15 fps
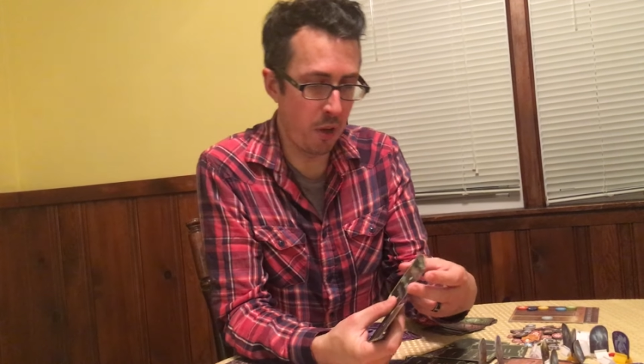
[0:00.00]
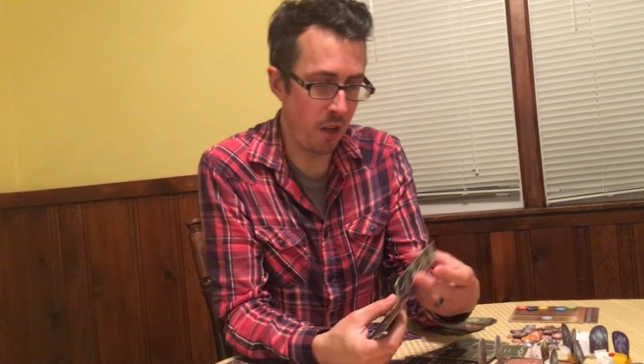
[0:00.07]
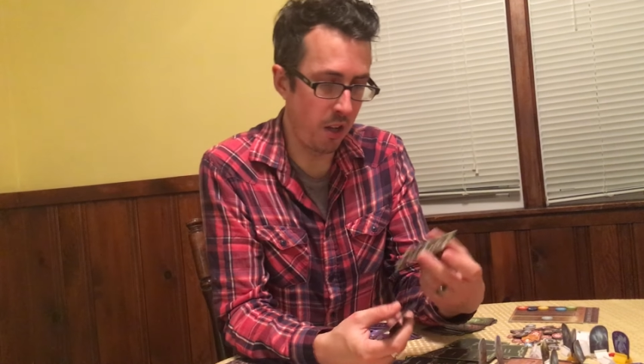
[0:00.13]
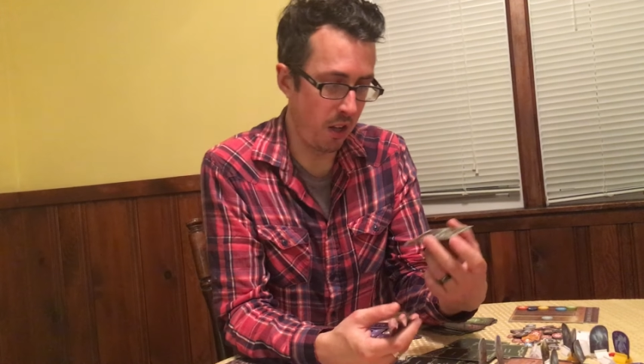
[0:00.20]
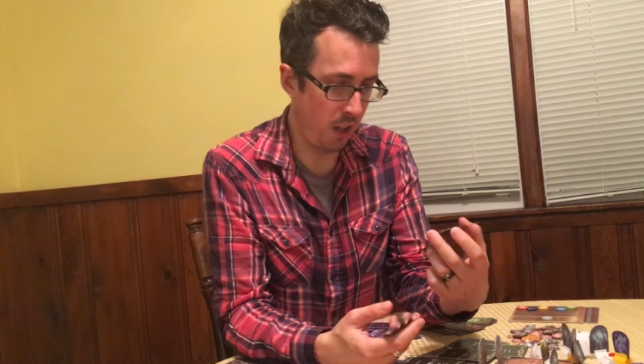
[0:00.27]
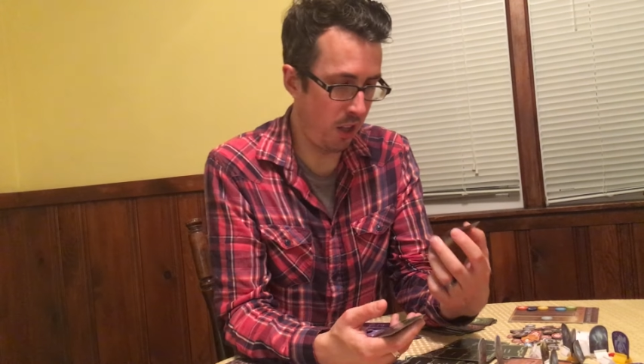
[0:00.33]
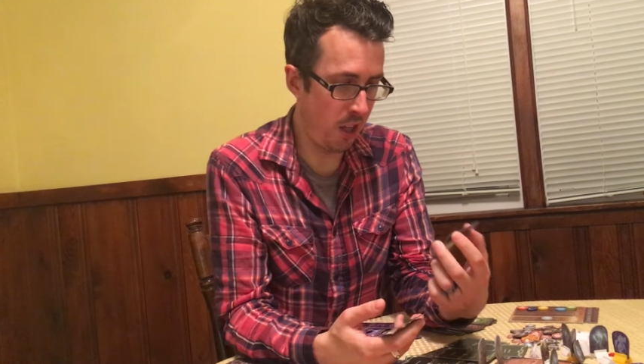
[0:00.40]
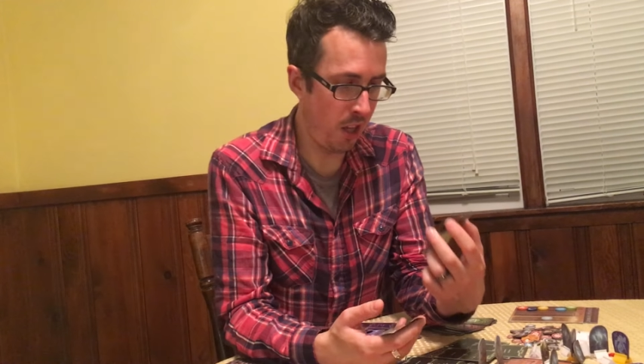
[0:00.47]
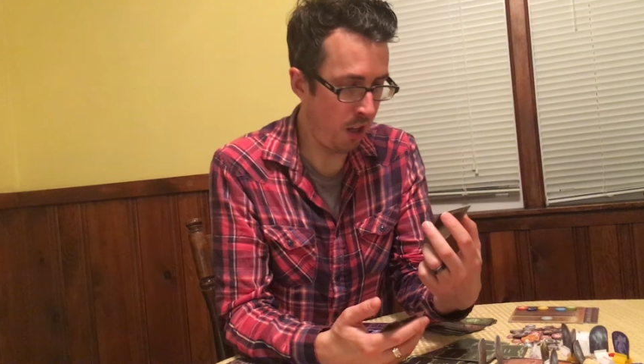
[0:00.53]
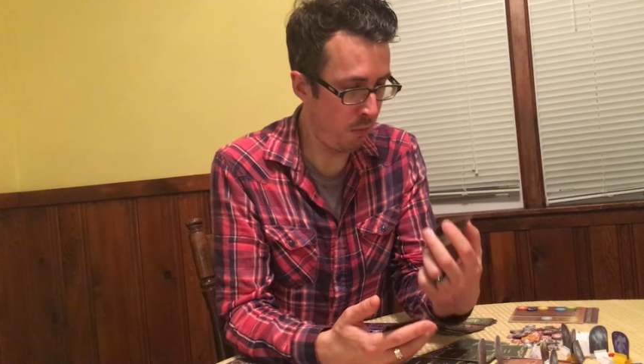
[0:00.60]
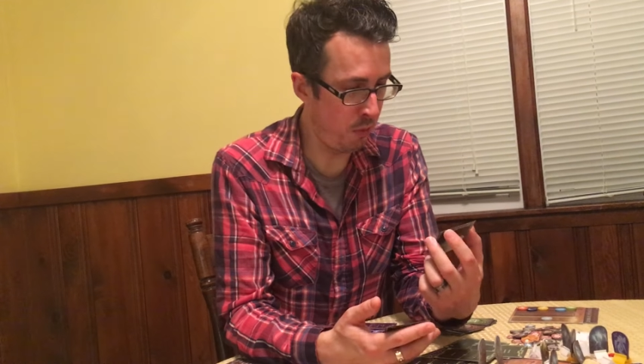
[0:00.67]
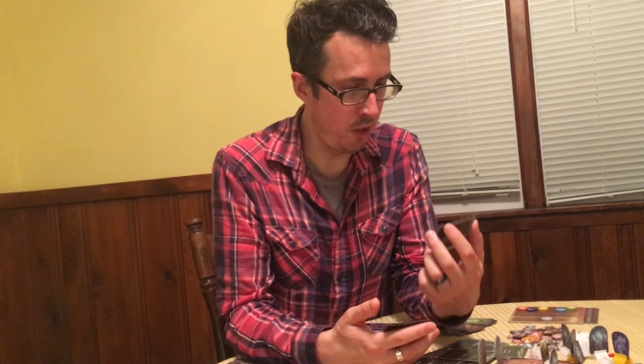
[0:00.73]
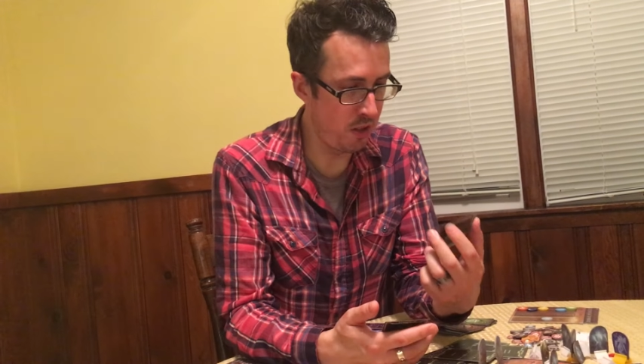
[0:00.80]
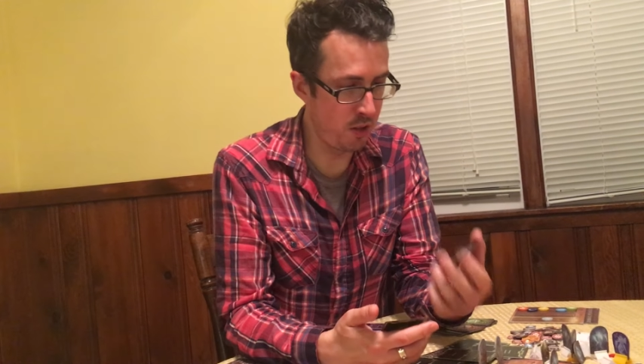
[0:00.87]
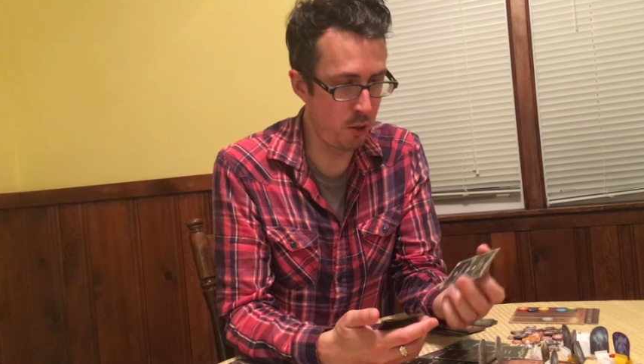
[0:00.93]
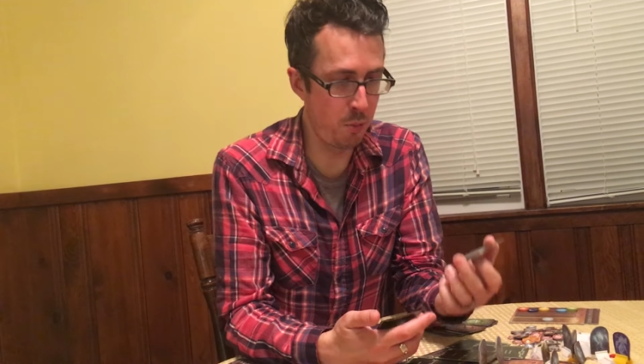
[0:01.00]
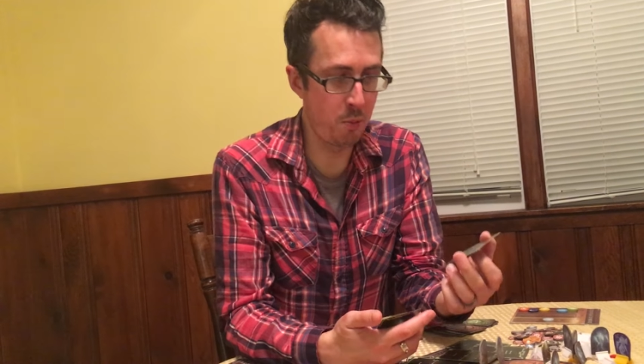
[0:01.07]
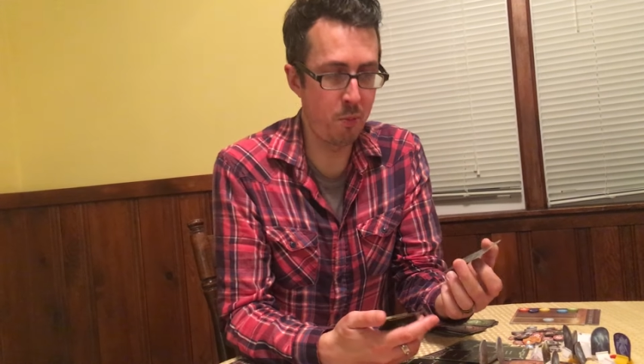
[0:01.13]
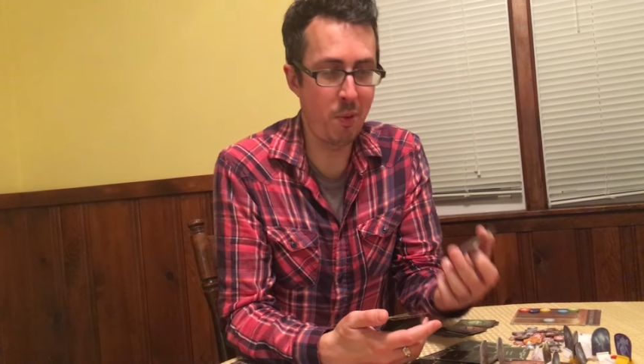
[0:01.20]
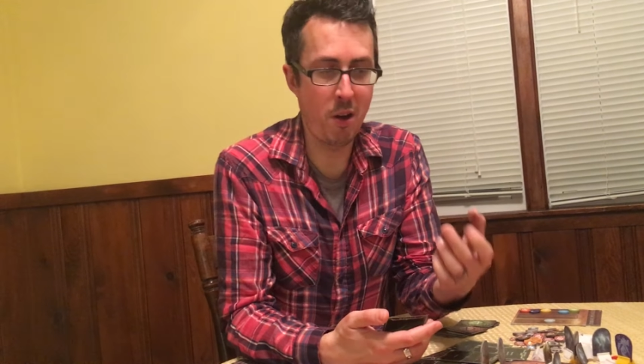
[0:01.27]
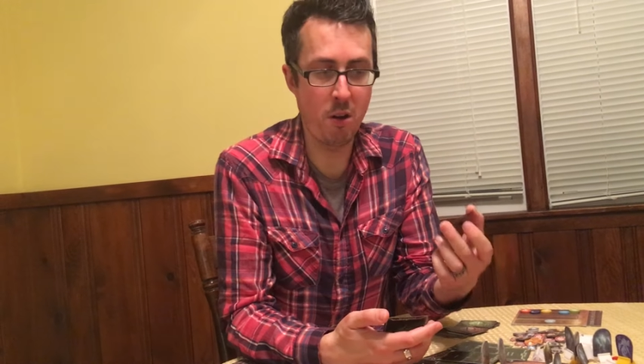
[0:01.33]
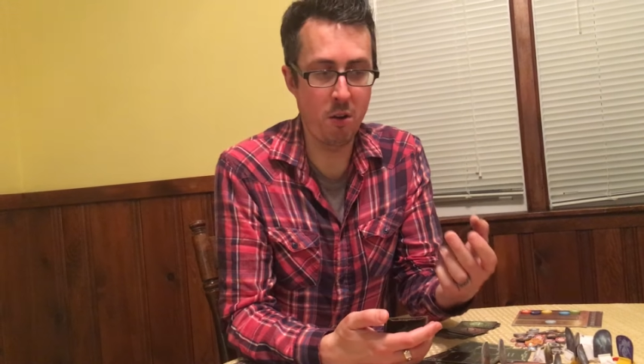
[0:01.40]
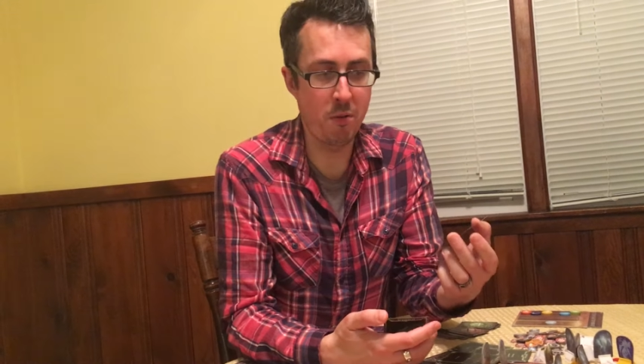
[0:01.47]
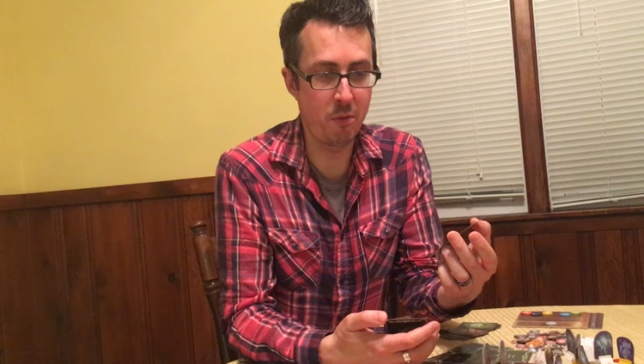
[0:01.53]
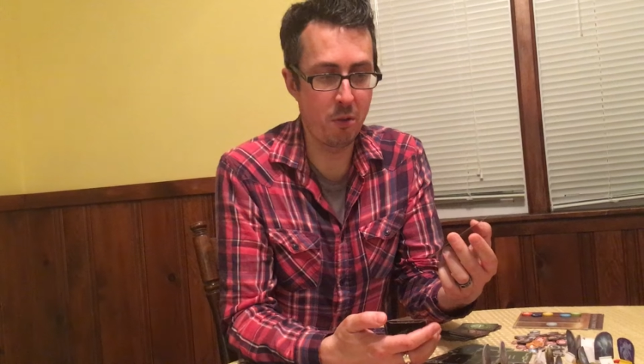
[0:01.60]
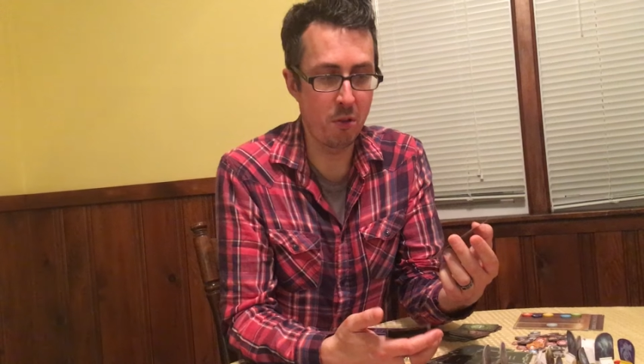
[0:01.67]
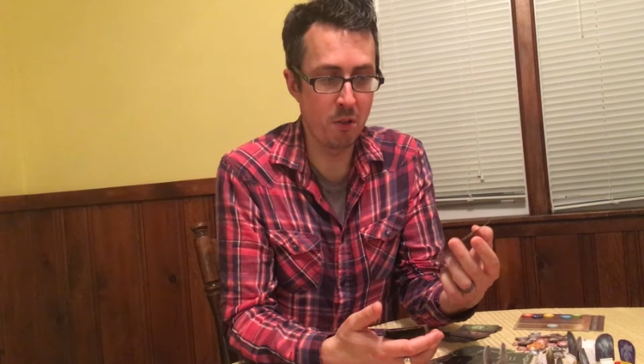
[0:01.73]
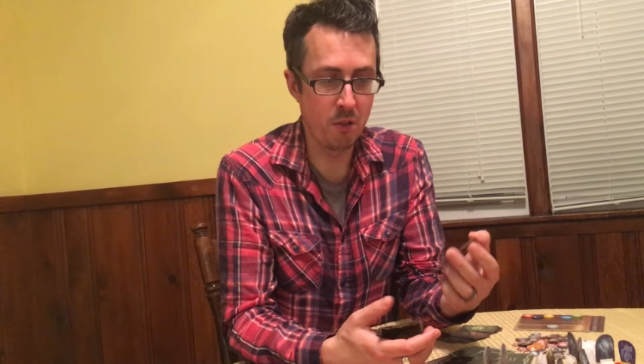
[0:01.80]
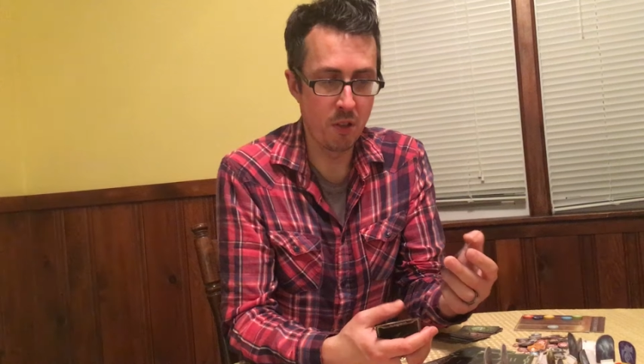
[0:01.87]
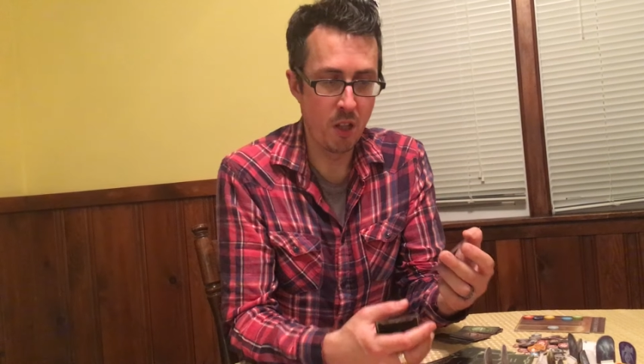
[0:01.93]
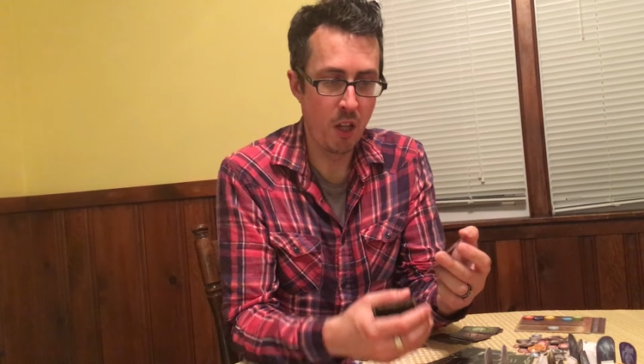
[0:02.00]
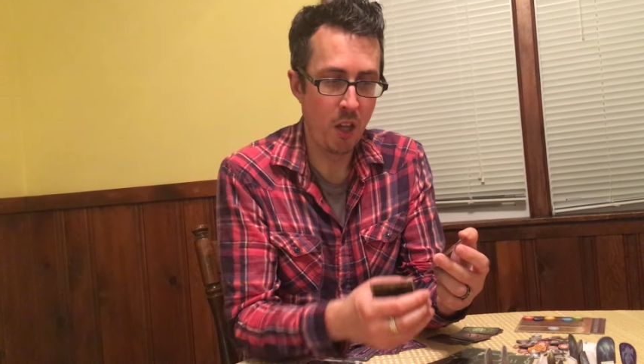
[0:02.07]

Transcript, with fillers: but it can be super powerful,